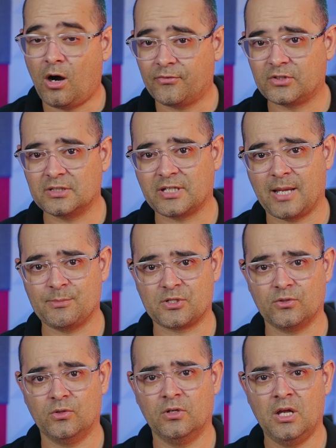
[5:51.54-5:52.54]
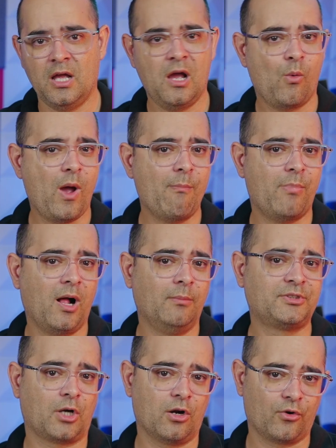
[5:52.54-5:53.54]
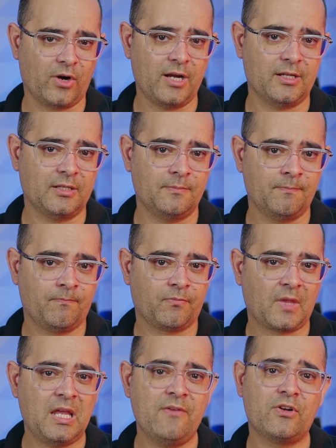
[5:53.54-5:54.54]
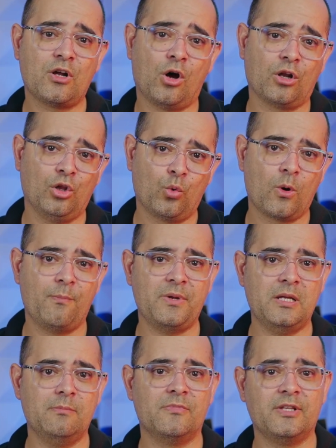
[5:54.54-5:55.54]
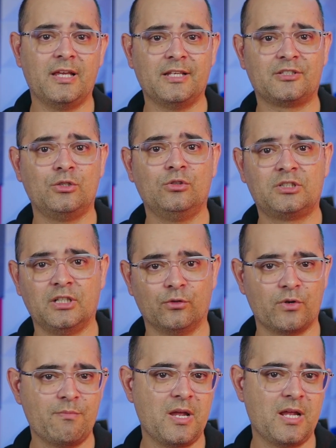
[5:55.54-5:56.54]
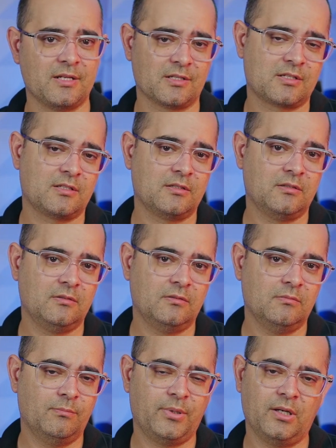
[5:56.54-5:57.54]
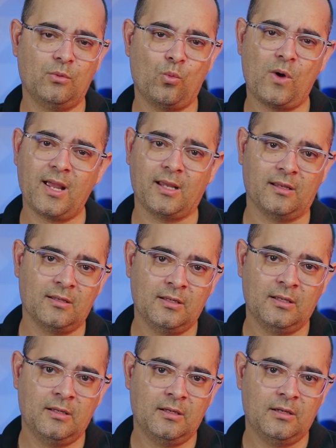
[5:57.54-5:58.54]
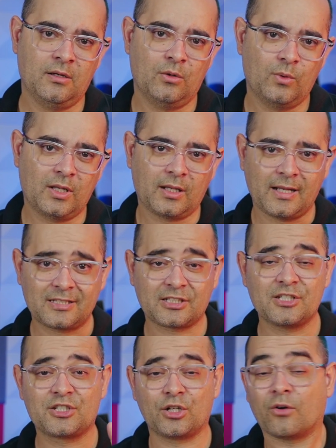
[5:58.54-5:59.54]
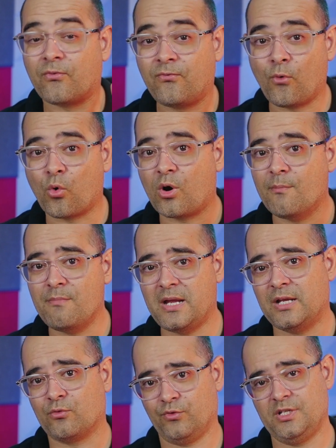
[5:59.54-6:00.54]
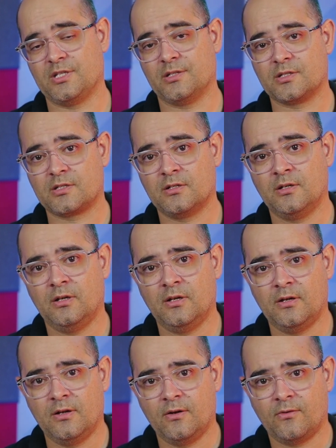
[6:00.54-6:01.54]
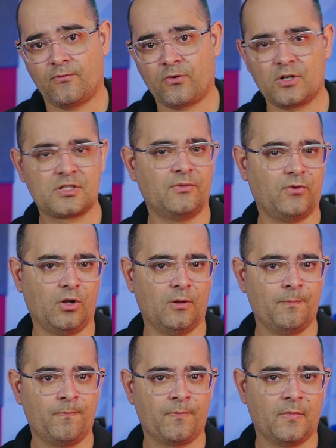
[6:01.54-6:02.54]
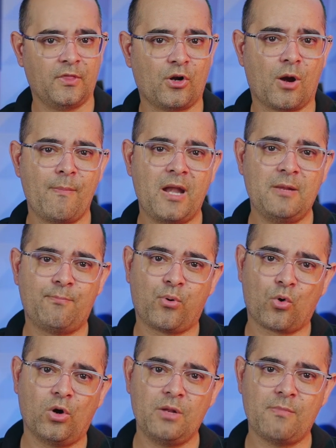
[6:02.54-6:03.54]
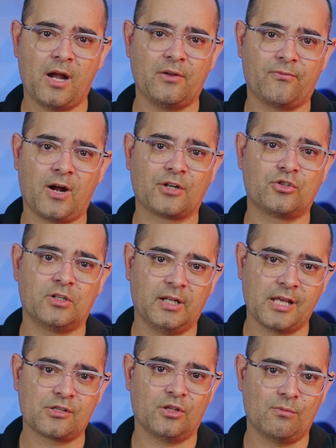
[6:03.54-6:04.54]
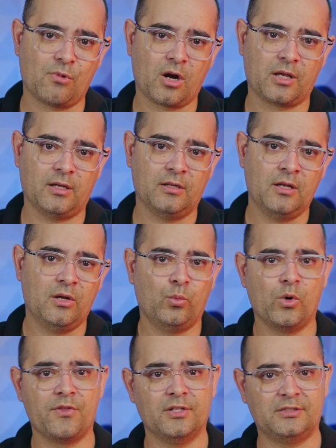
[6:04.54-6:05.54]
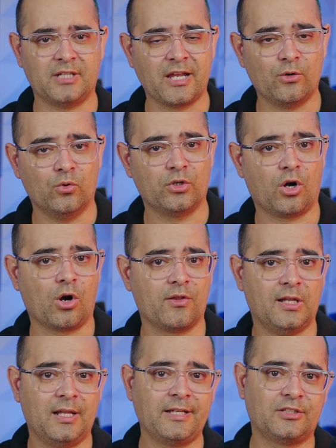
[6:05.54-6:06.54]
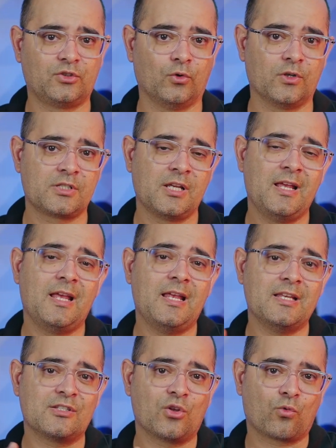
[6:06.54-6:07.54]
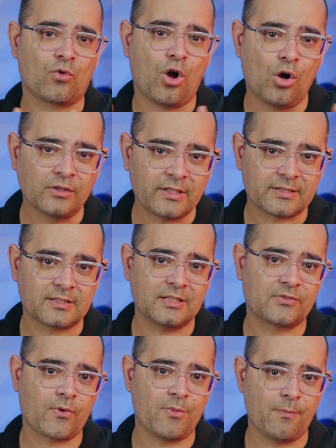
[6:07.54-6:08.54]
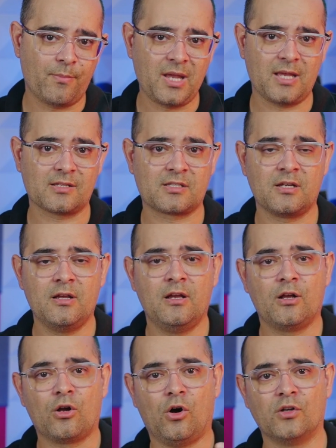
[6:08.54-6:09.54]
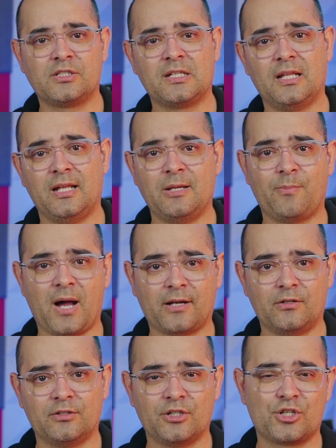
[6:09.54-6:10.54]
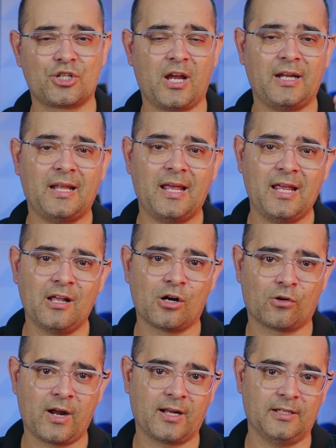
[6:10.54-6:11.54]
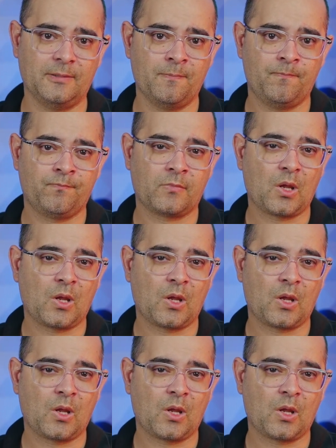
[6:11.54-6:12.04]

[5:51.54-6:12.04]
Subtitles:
Oftentimes though, when bulbs are graded, even on a lower beam, the issue still remains. But why? Well, let's consider four main reasons. First of all, there are many poorly manufactured lights on the market, where the diode, or the light source, is the wrong distance from the base, causing the light pattern to shine incorrectly,